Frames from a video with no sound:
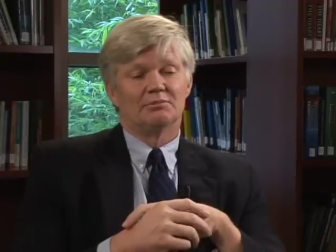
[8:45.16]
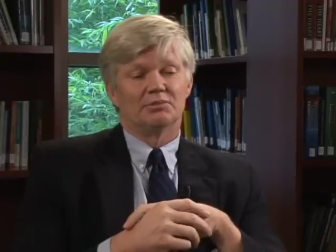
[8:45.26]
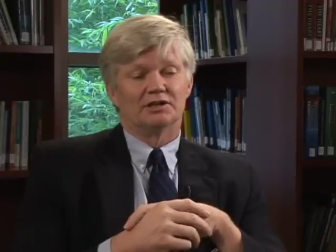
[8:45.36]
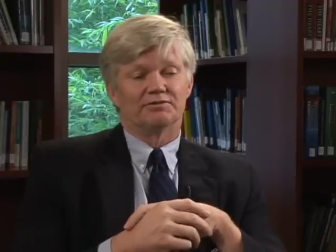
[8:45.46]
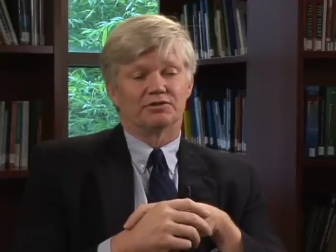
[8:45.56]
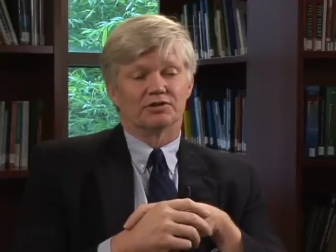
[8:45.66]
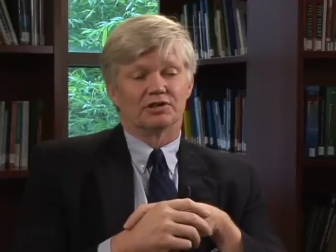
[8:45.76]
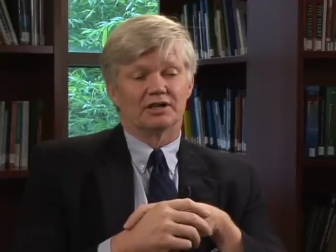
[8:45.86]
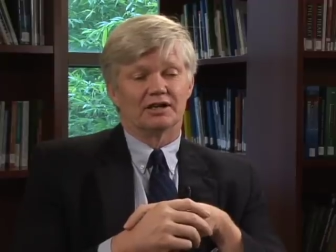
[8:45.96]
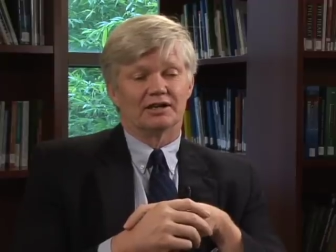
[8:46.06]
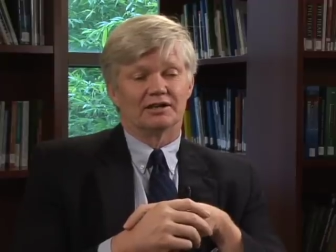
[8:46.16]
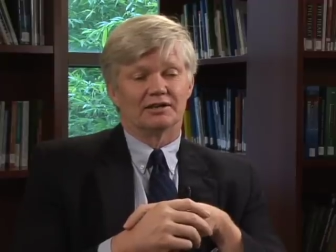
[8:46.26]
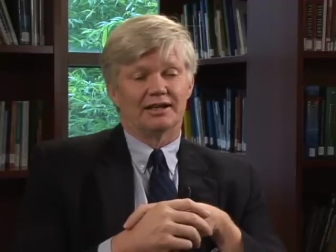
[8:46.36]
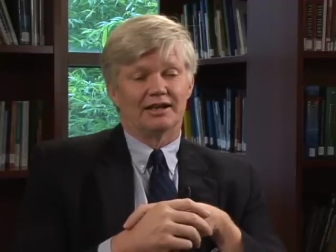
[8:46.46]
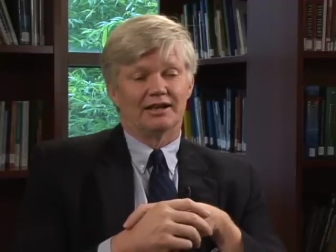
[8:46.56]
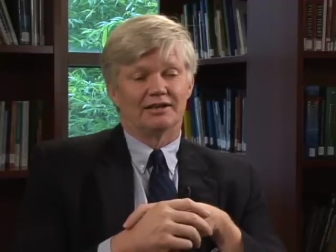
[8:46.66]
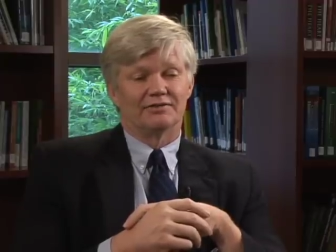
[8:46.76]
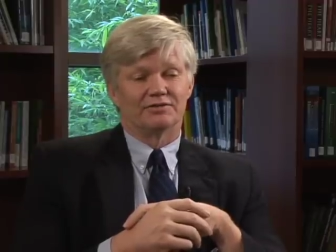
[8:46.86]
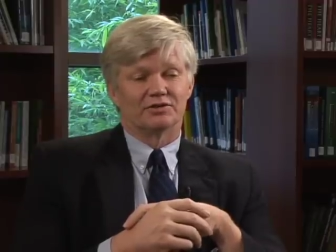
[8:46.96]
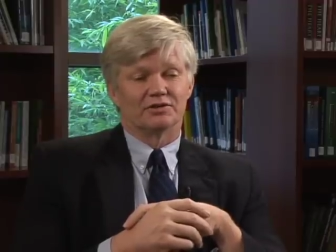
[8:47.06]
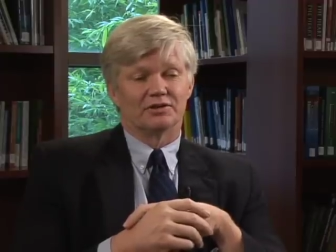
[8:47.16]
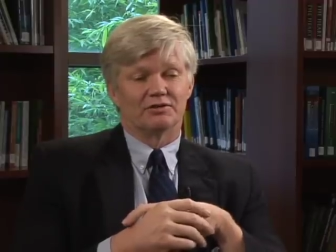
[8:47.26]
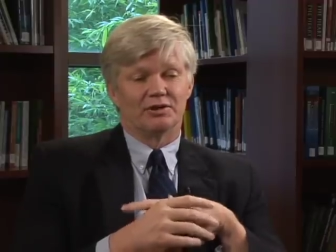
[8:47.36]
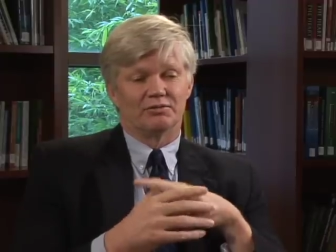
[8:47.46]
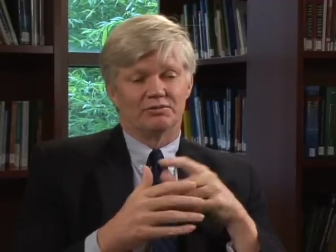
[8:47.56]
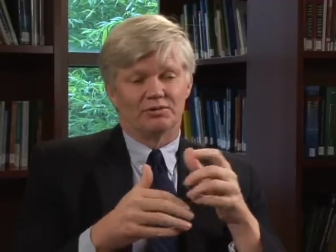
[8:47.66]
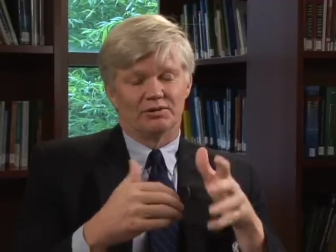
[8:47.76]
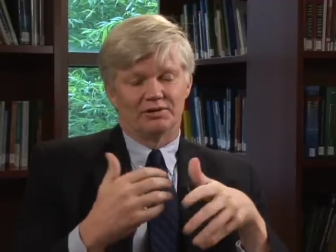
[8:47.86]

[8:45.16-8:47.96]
But for, uh, for